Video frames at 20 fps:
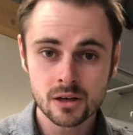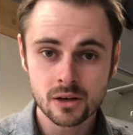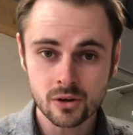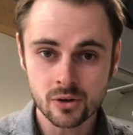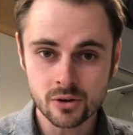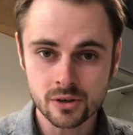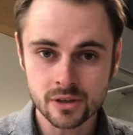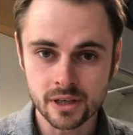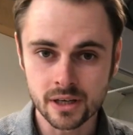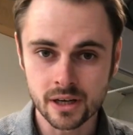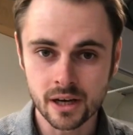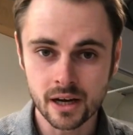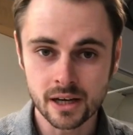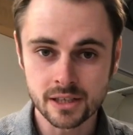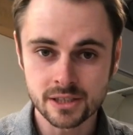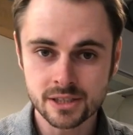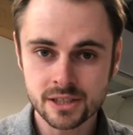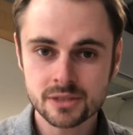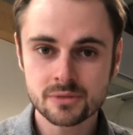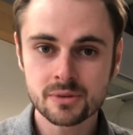Okay, I
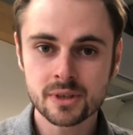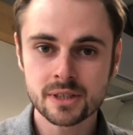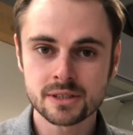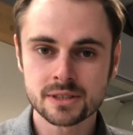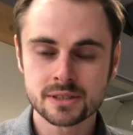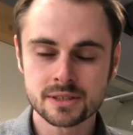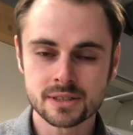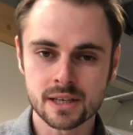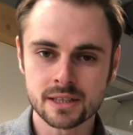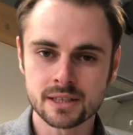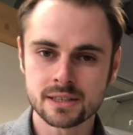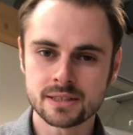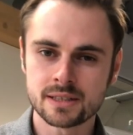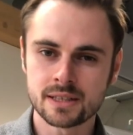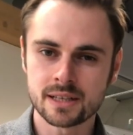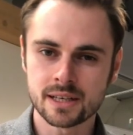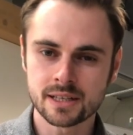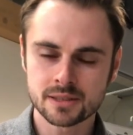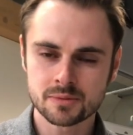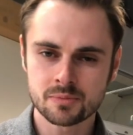just read a study
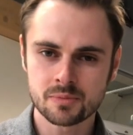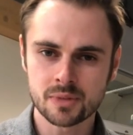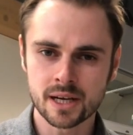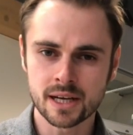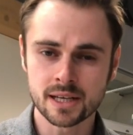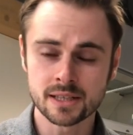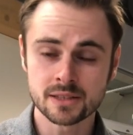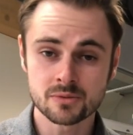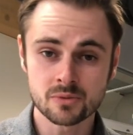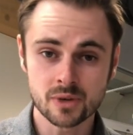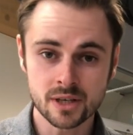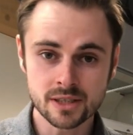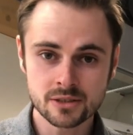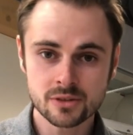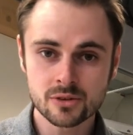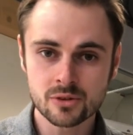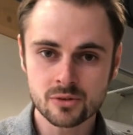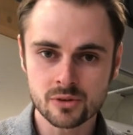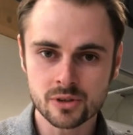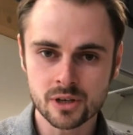that explains why the
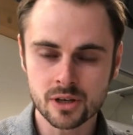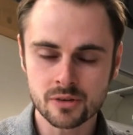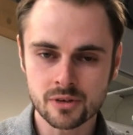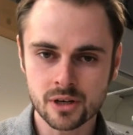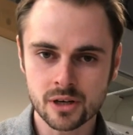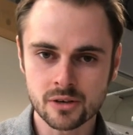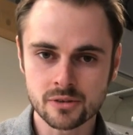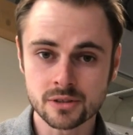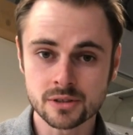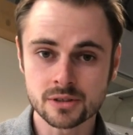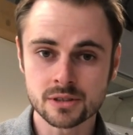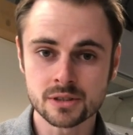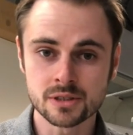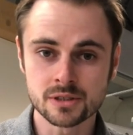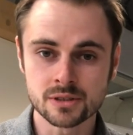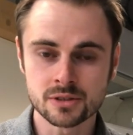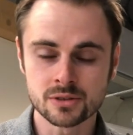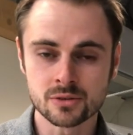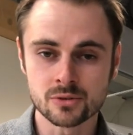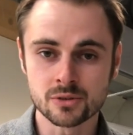coronavirus
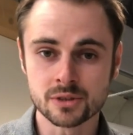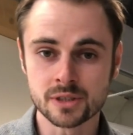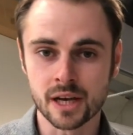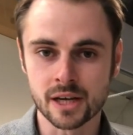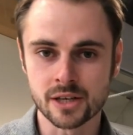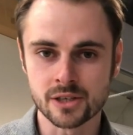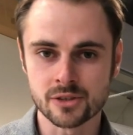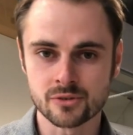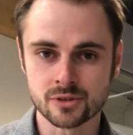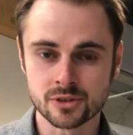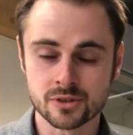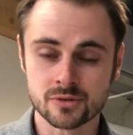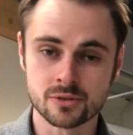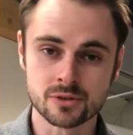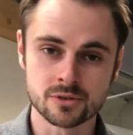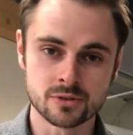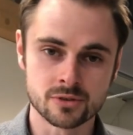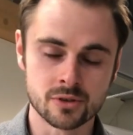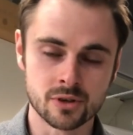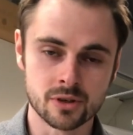is so dangerous for
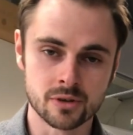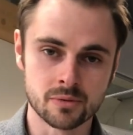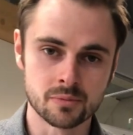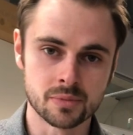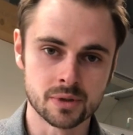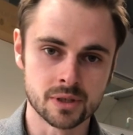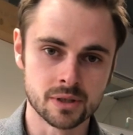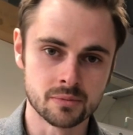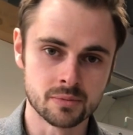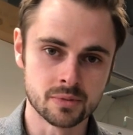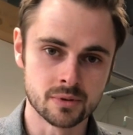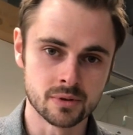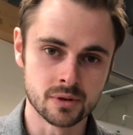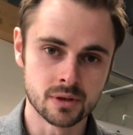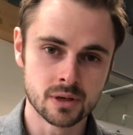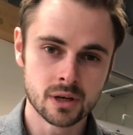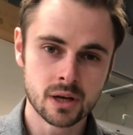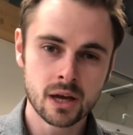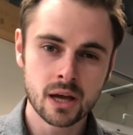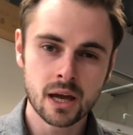certain people.
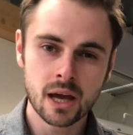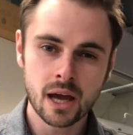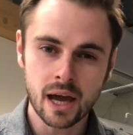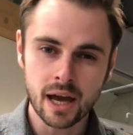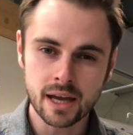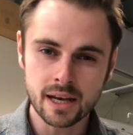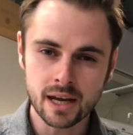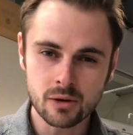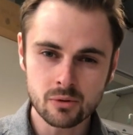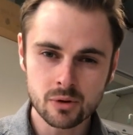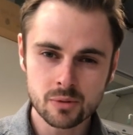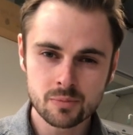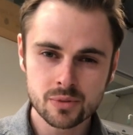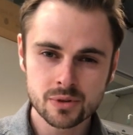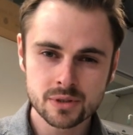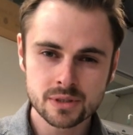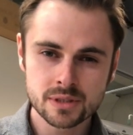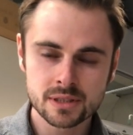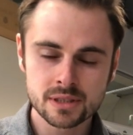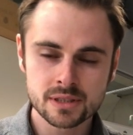And I will
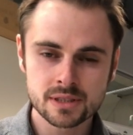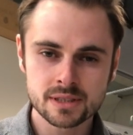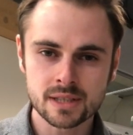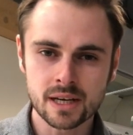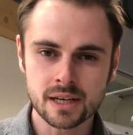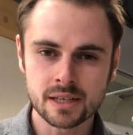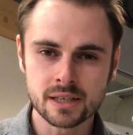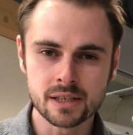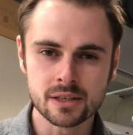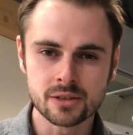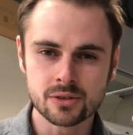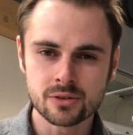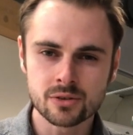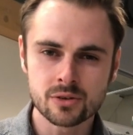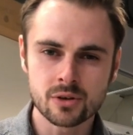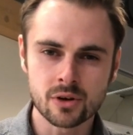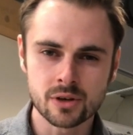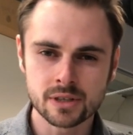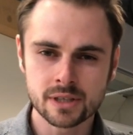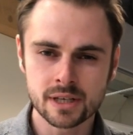put the study into
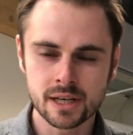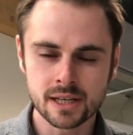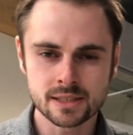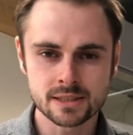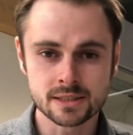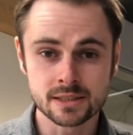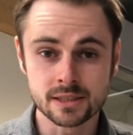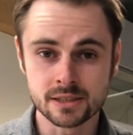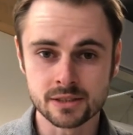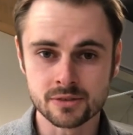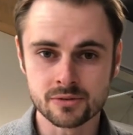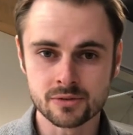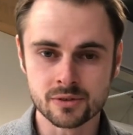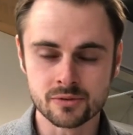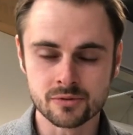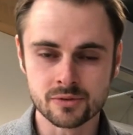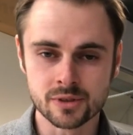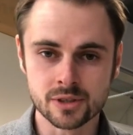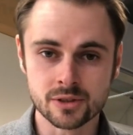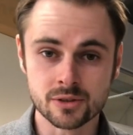context in a
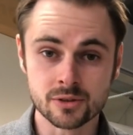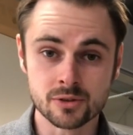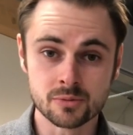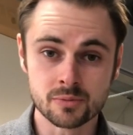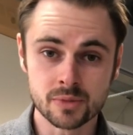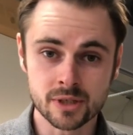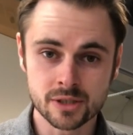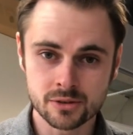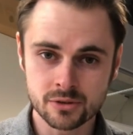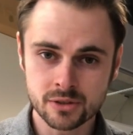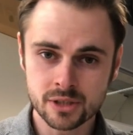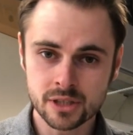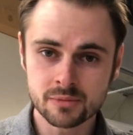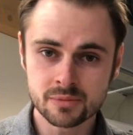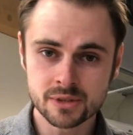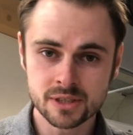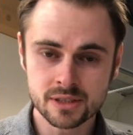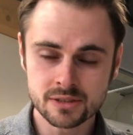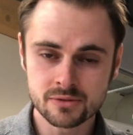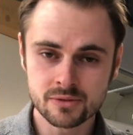different video, but to
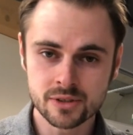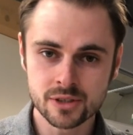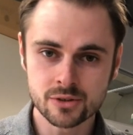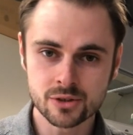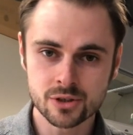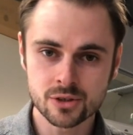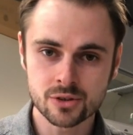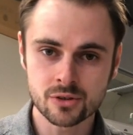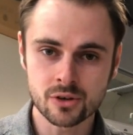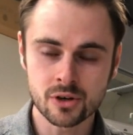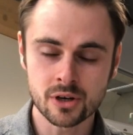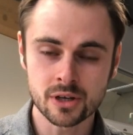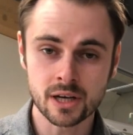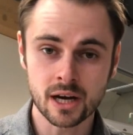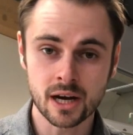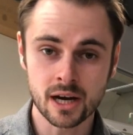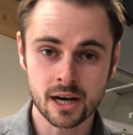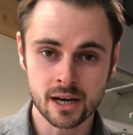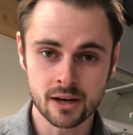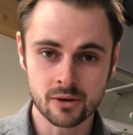keep this video short,
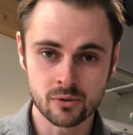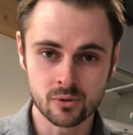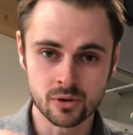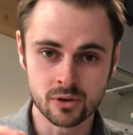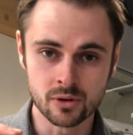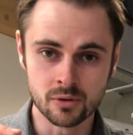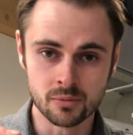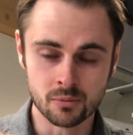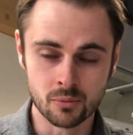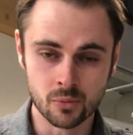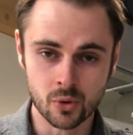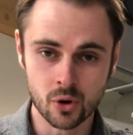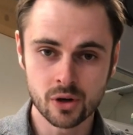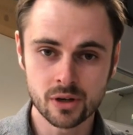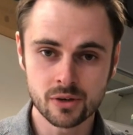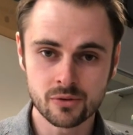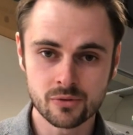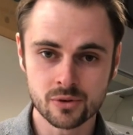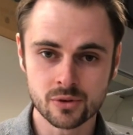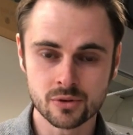I will
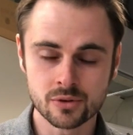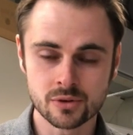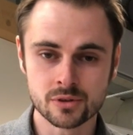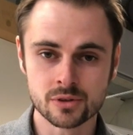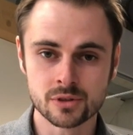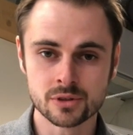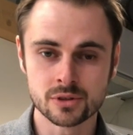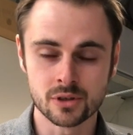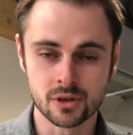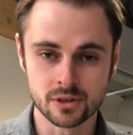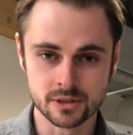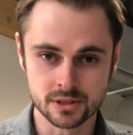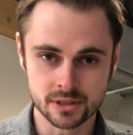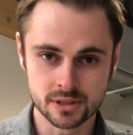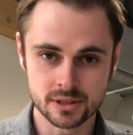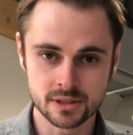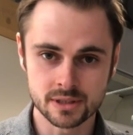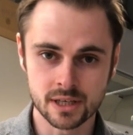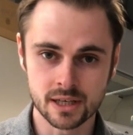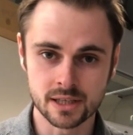merely focus on the
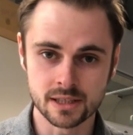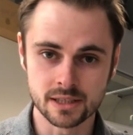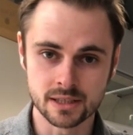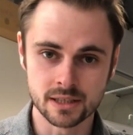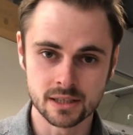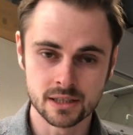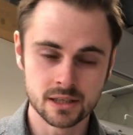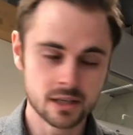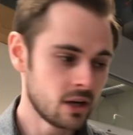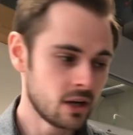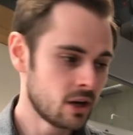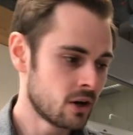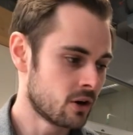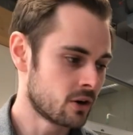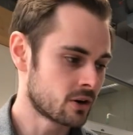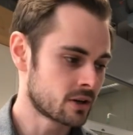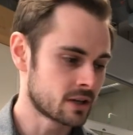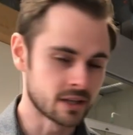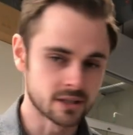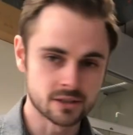study.
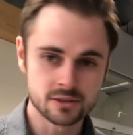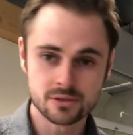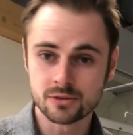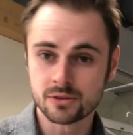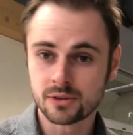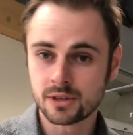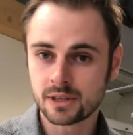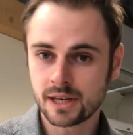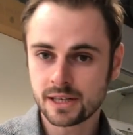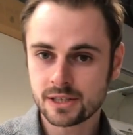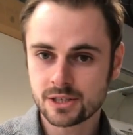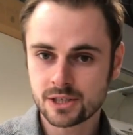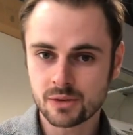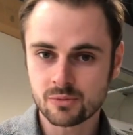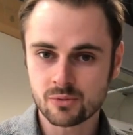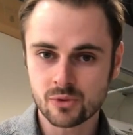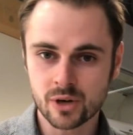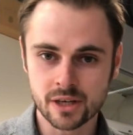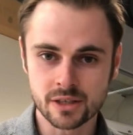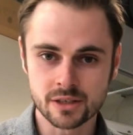Okay, so let's
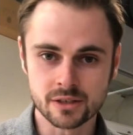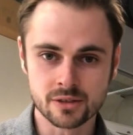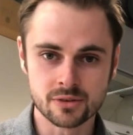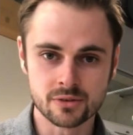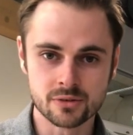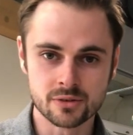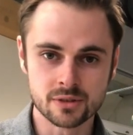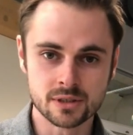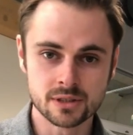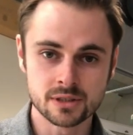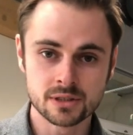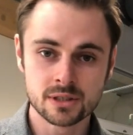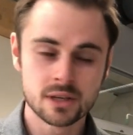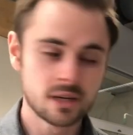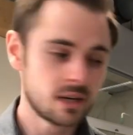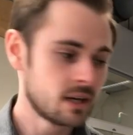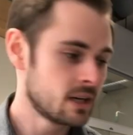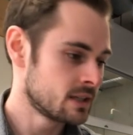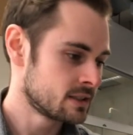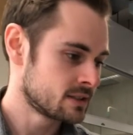jump right into it.
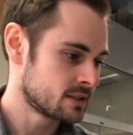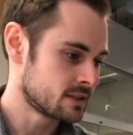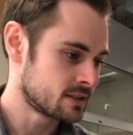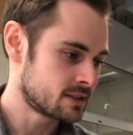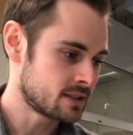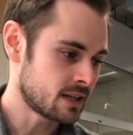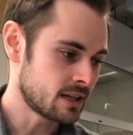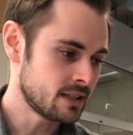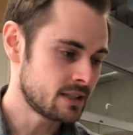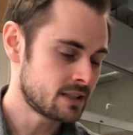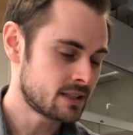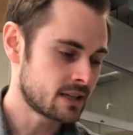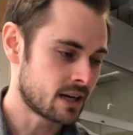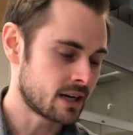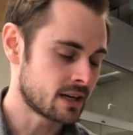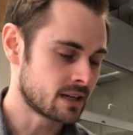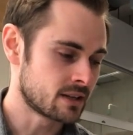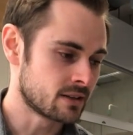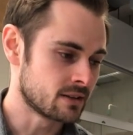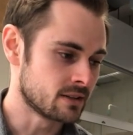The study
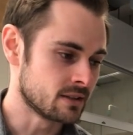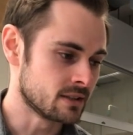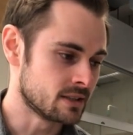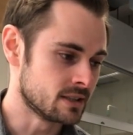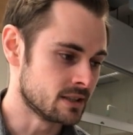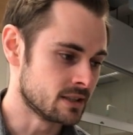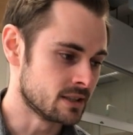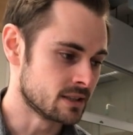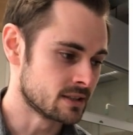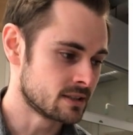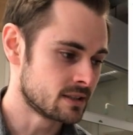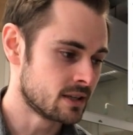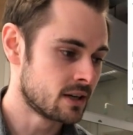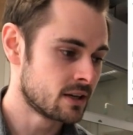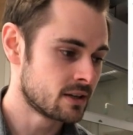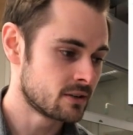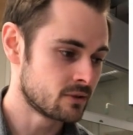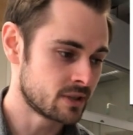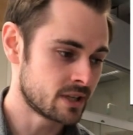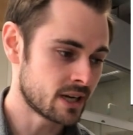title is
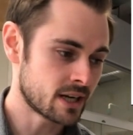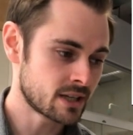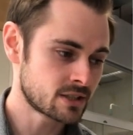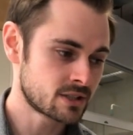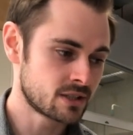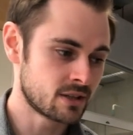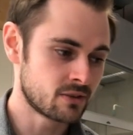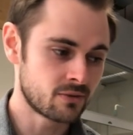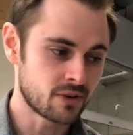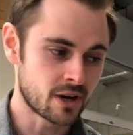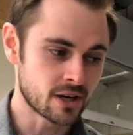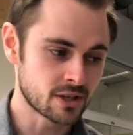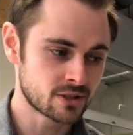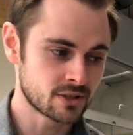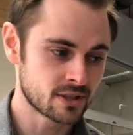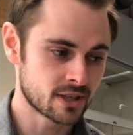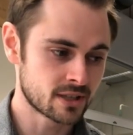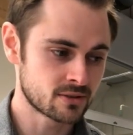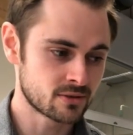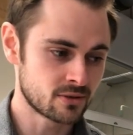Reduction in
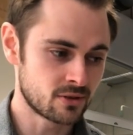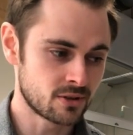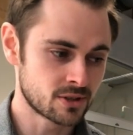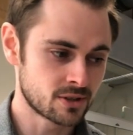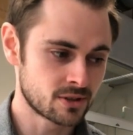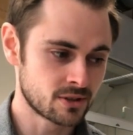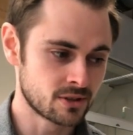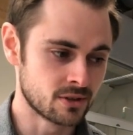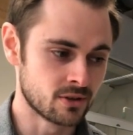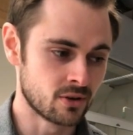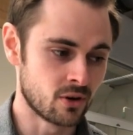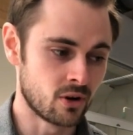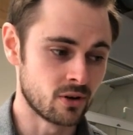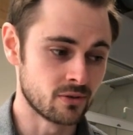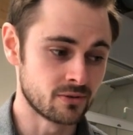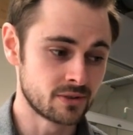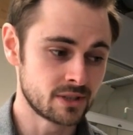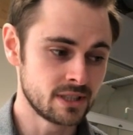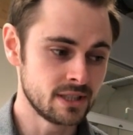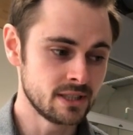Functional Exhaustion
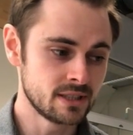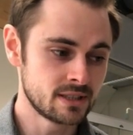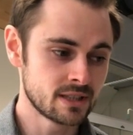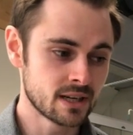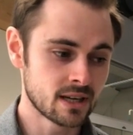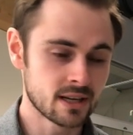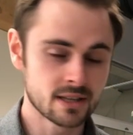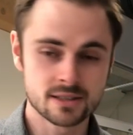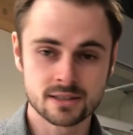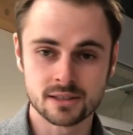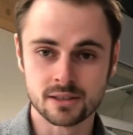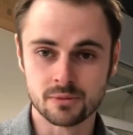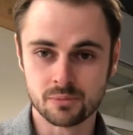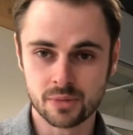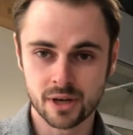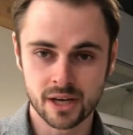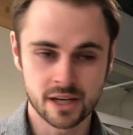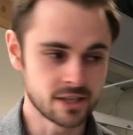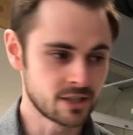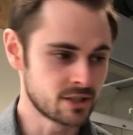of T cells in
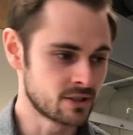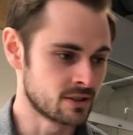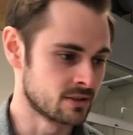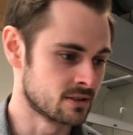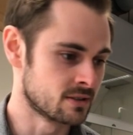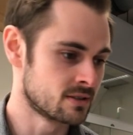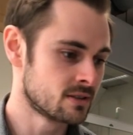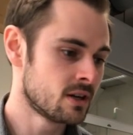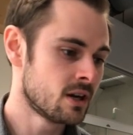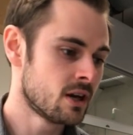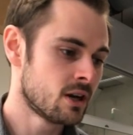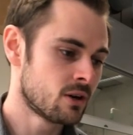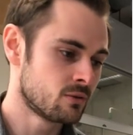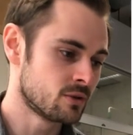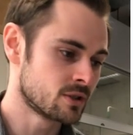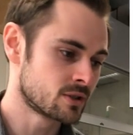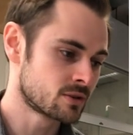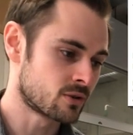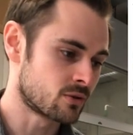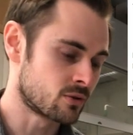Patients
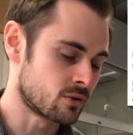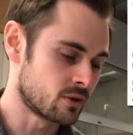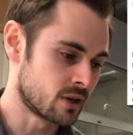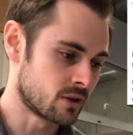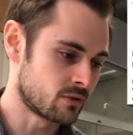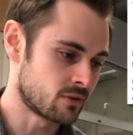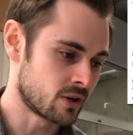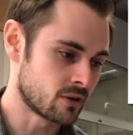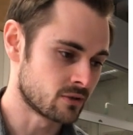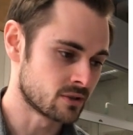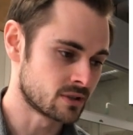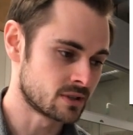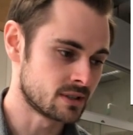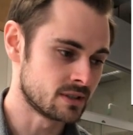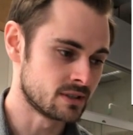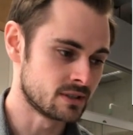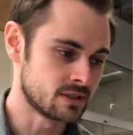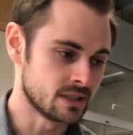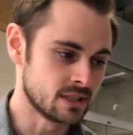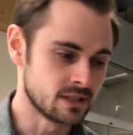with Coronavirus
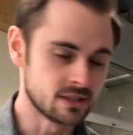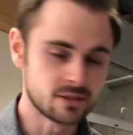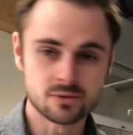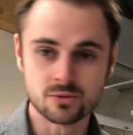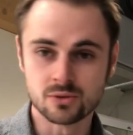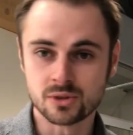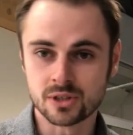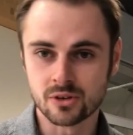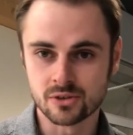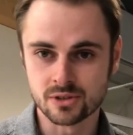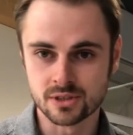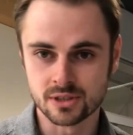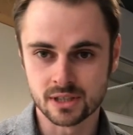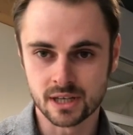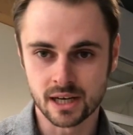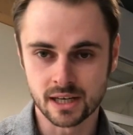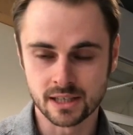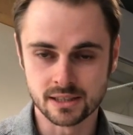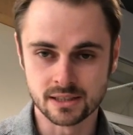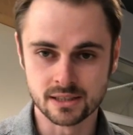Disease
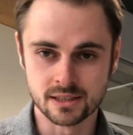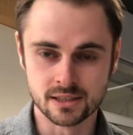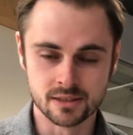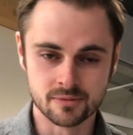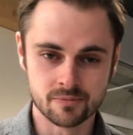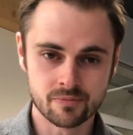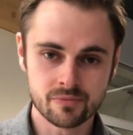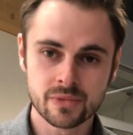2019.